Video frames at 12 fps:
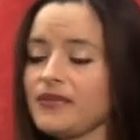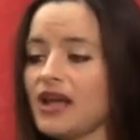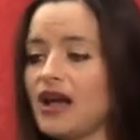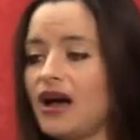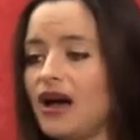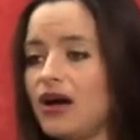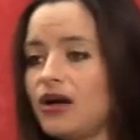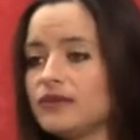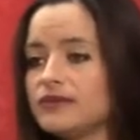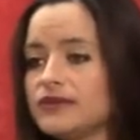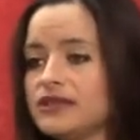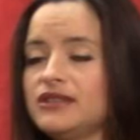
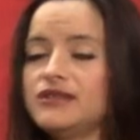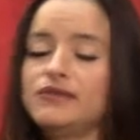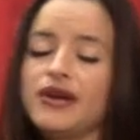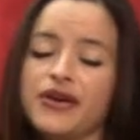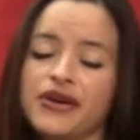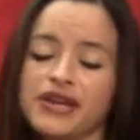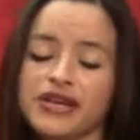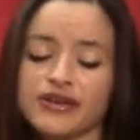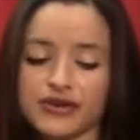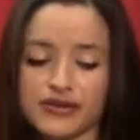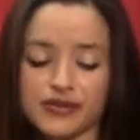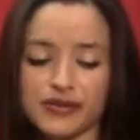It's very
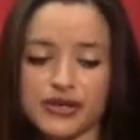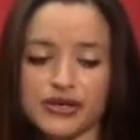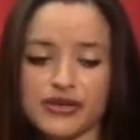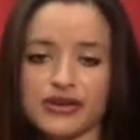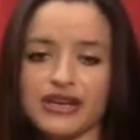transformational